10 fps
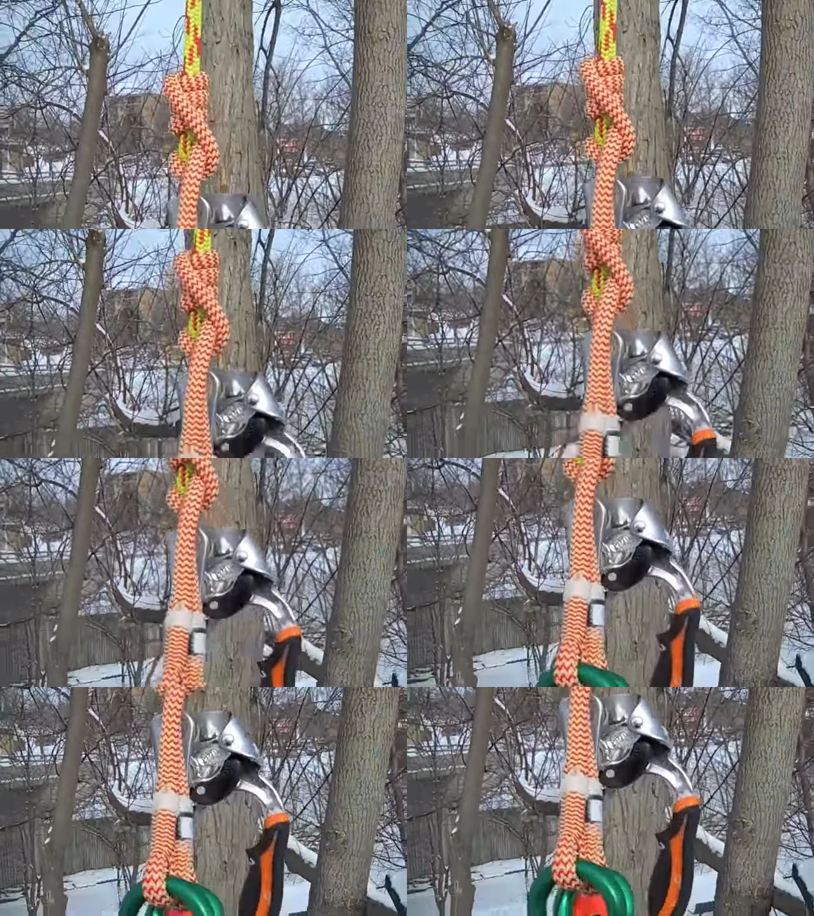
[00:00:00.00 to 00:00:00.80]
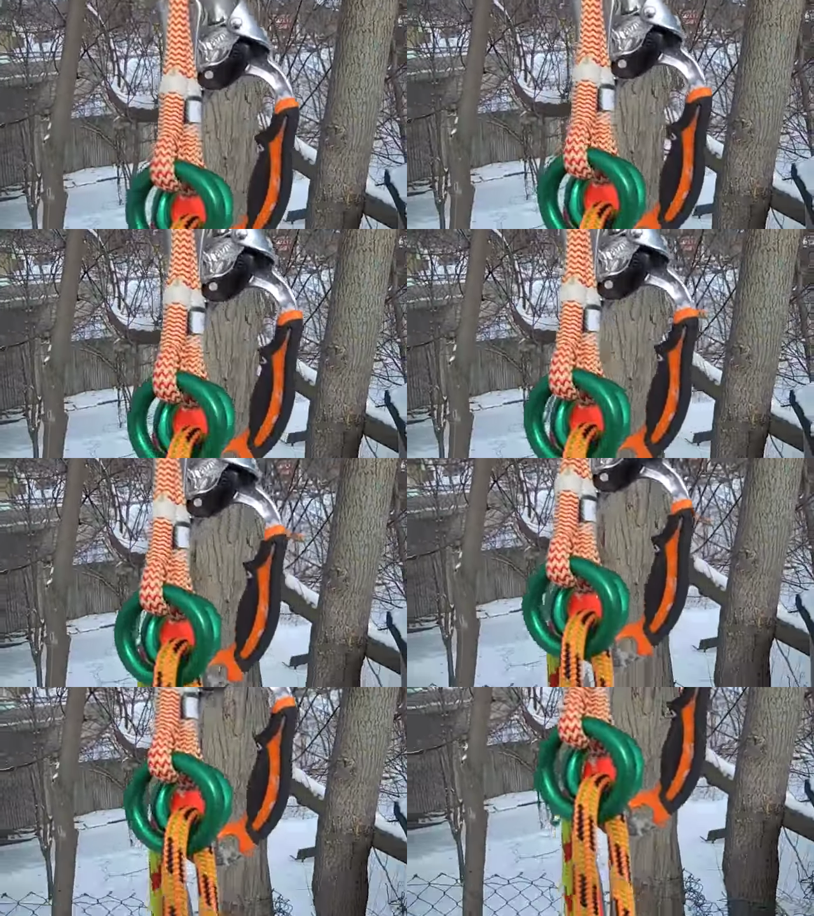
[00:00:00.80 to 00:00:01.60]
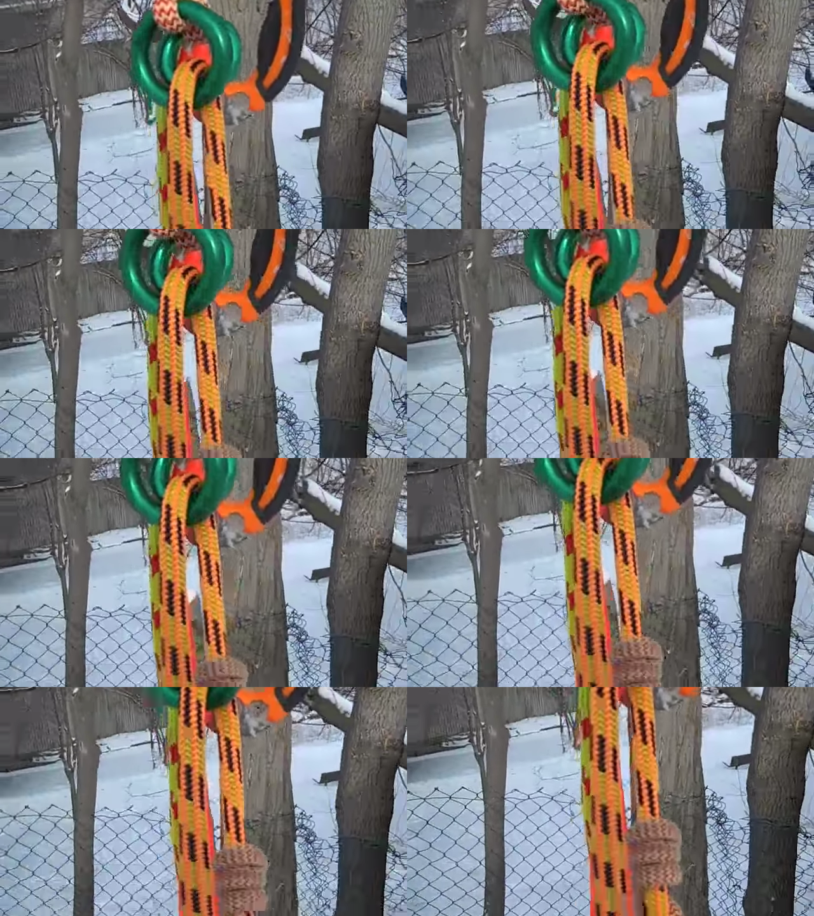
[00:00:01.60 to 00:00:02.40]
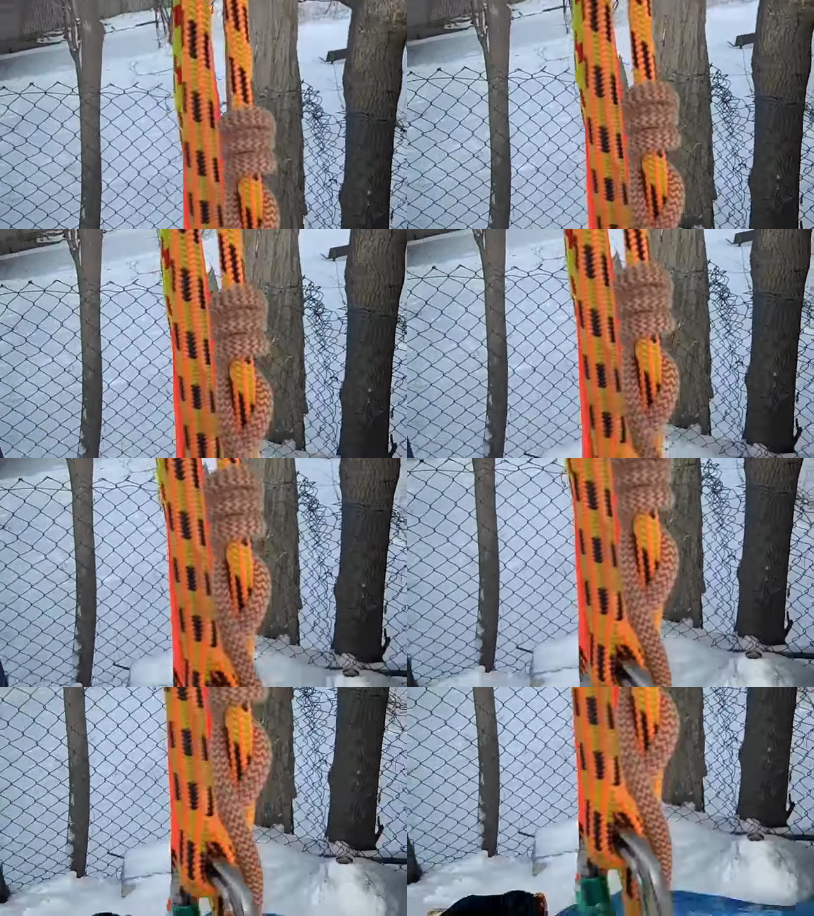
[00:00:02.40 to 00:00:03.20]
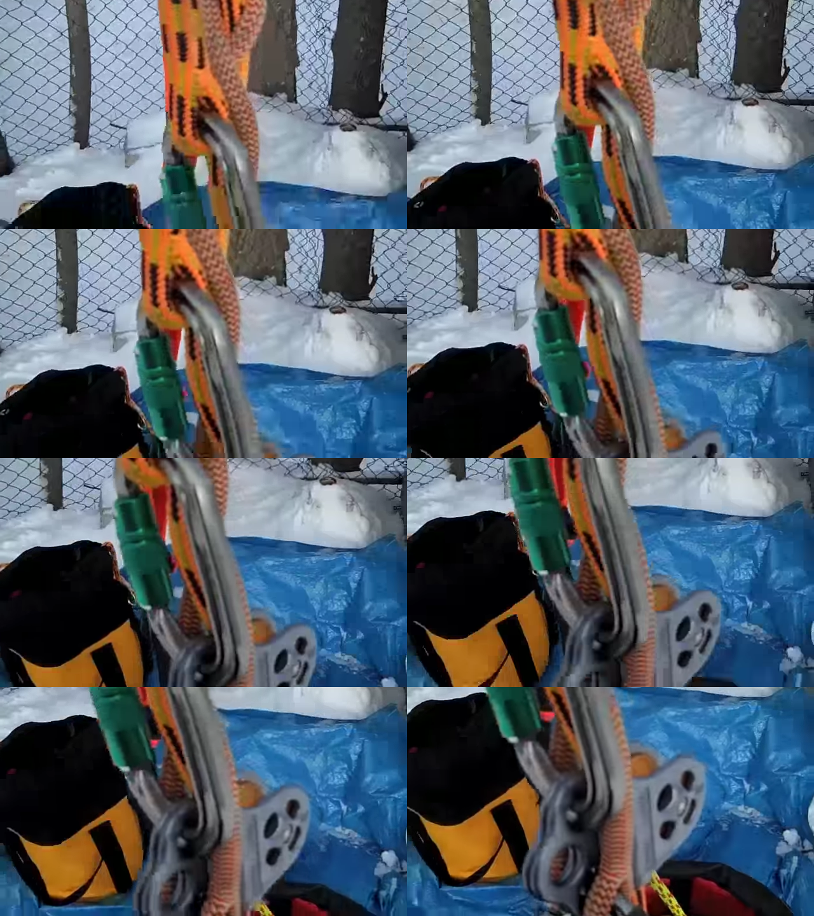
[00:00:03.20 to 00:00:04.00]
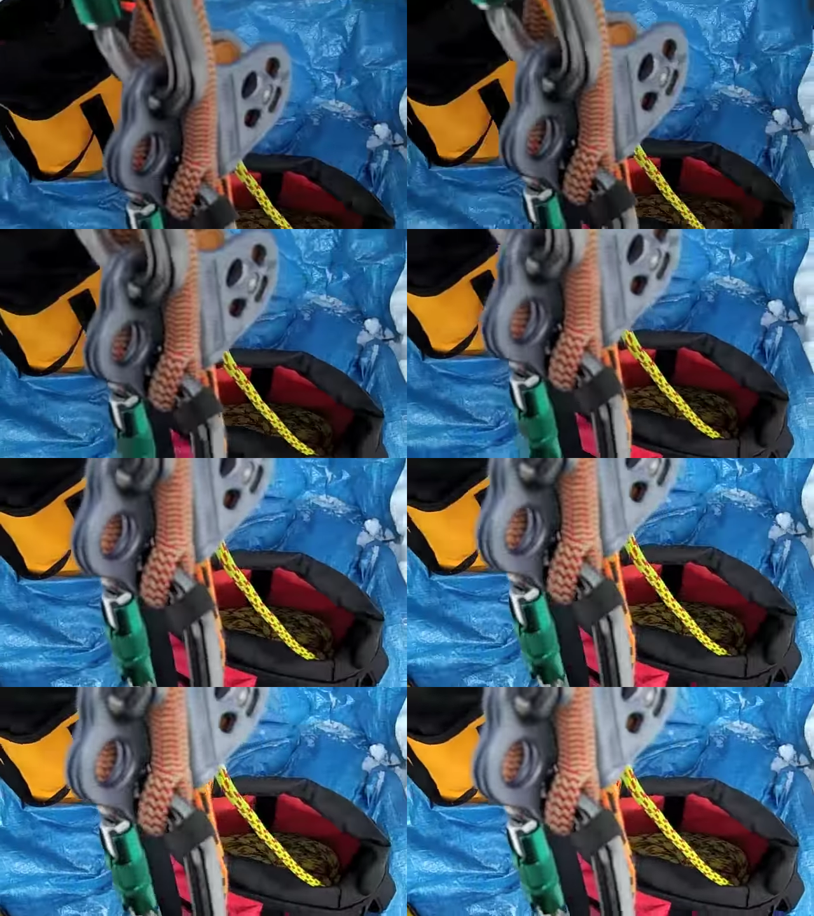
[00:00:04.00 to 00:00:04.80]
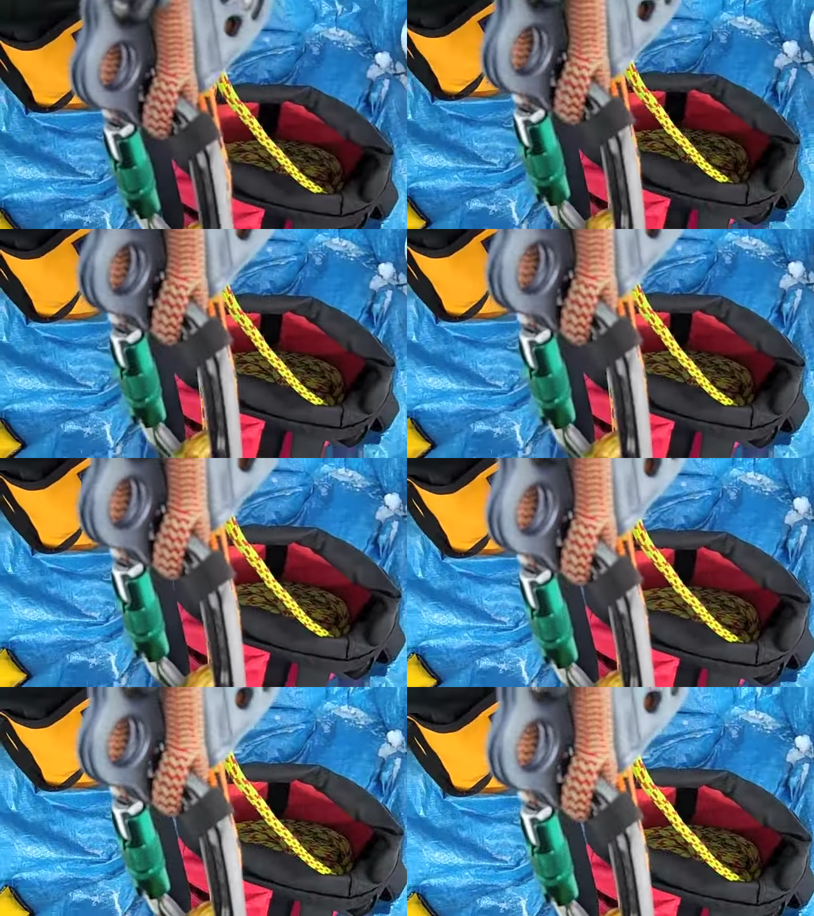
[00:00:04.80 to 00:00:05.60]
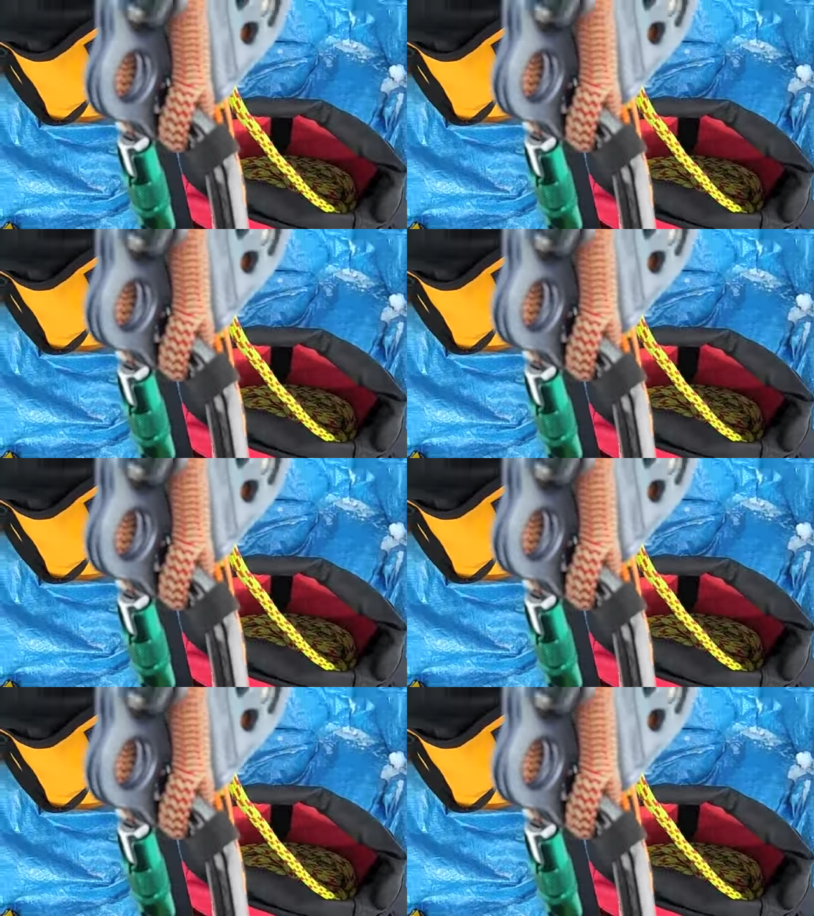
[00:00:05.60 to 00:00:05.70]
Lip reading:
(no speaker visible)